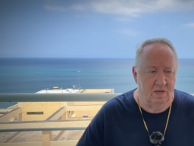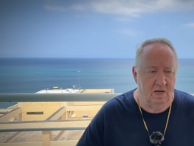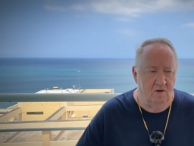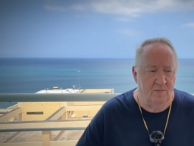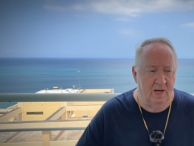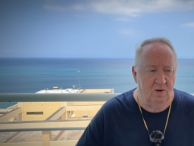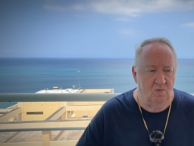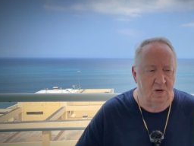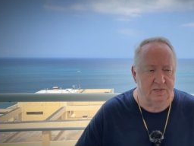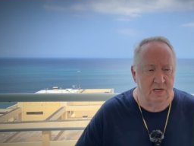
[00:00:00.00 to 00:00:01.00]
everybody that
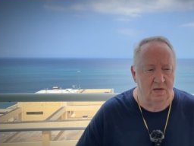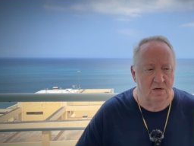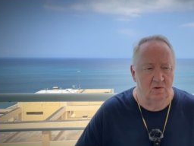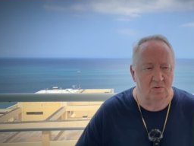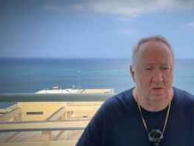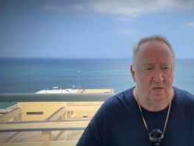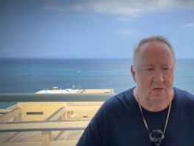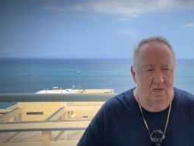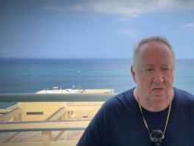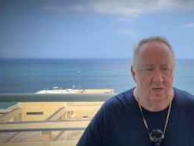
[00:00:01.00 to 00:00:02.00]
wants to know,
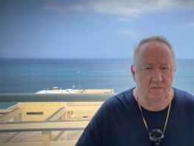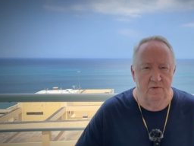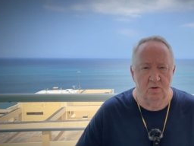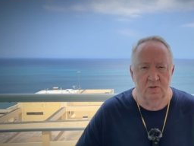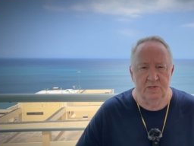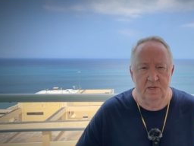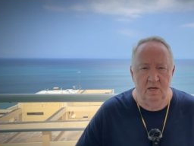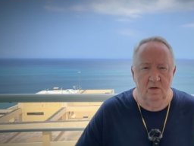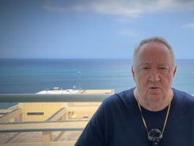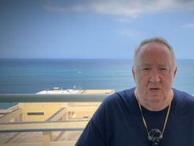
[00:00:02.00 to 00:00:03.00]
if you're a
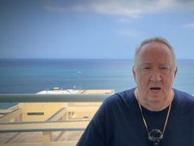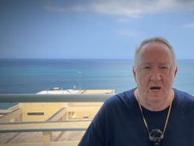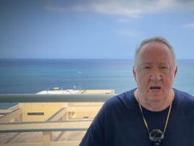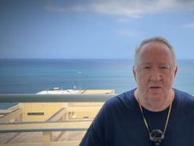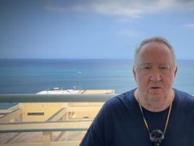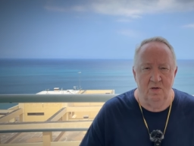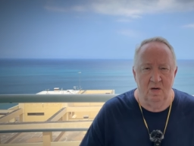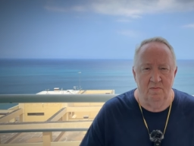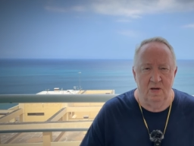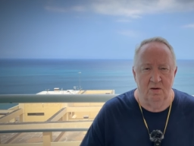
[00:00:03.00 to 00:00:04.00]
single guy and you
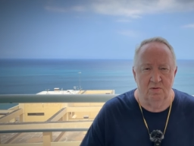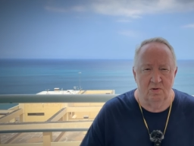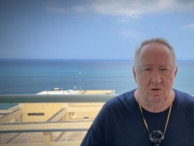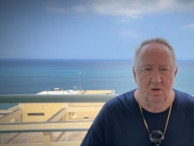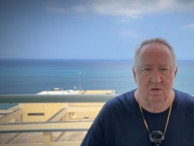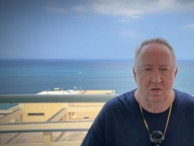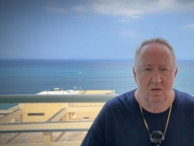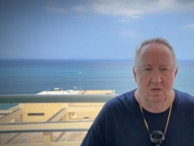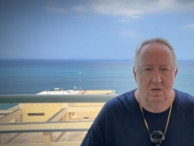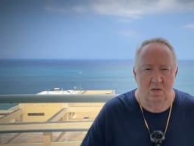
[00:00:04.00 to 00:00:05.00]
come to Ecuador,
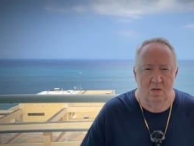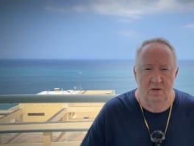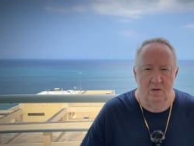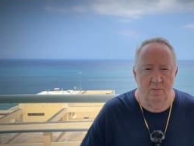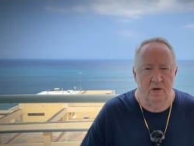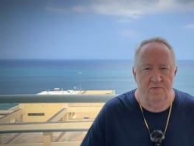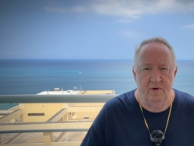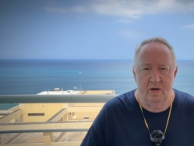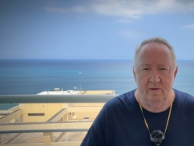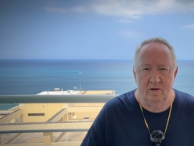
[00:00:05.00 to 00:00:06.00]
do me a
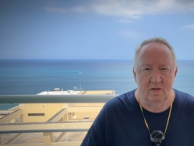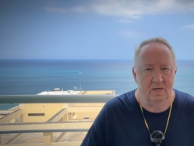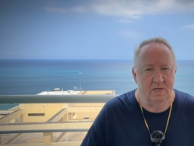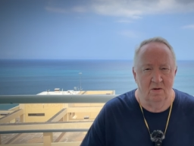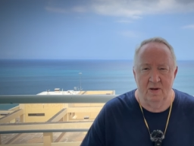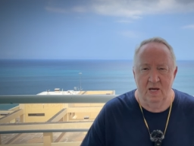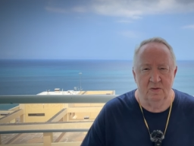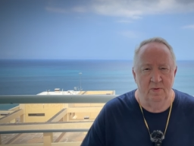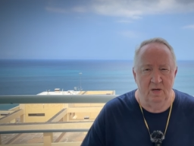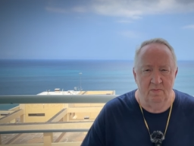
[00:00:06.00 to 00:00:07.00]
favor. Don't
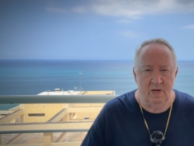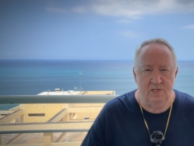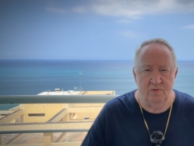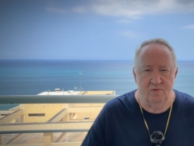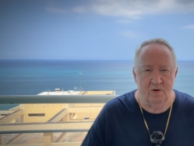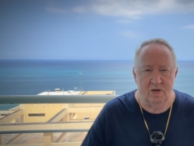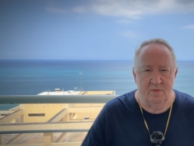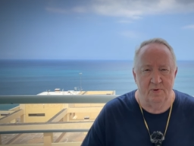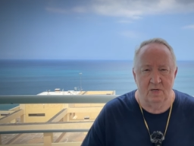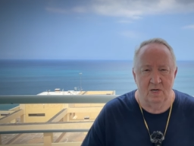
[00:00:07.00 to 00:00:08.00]
ask me to meet you for a
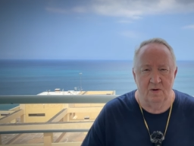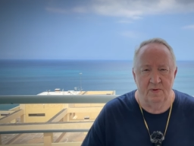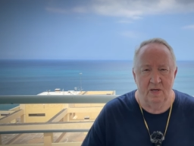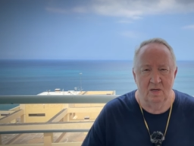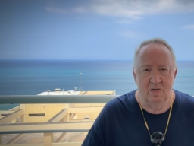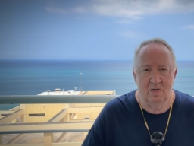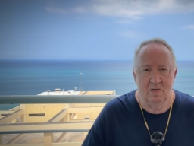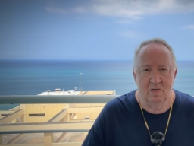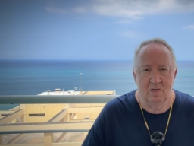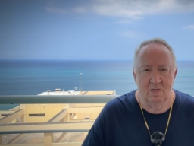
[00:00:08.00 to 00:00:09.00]
cup of coffee.
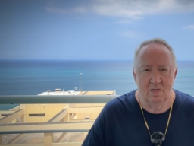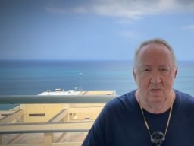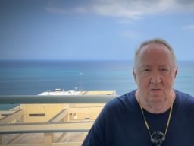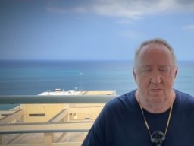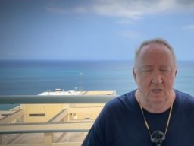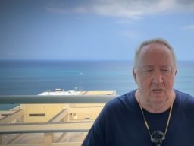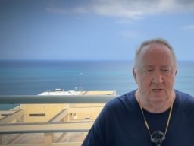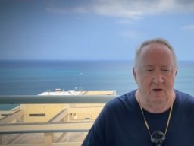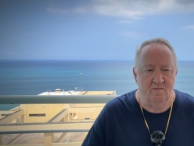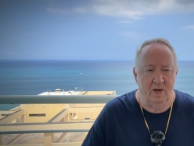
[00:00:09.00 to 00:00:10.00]
Because
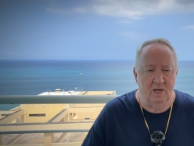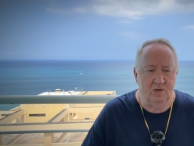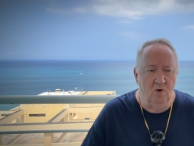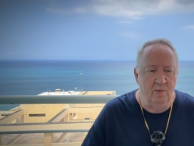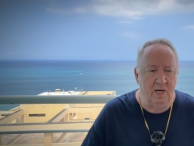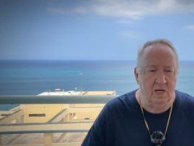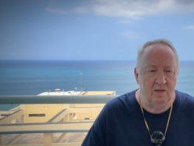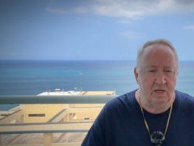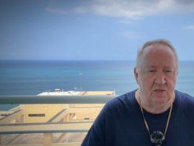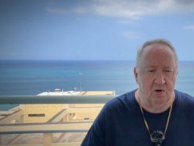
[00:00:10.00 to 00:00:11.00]
I've met too many of
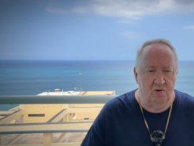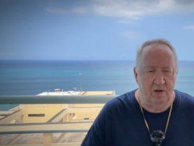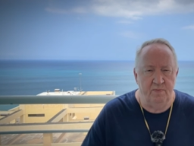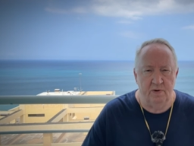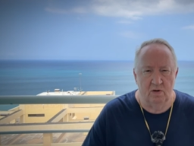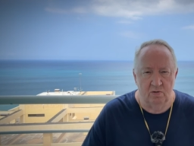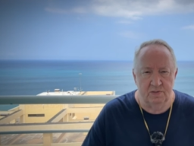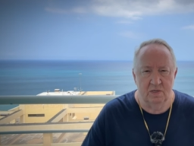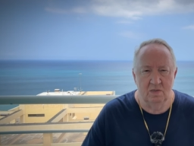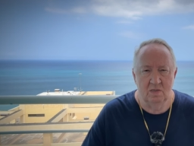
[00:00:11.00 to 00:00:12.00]
these creepos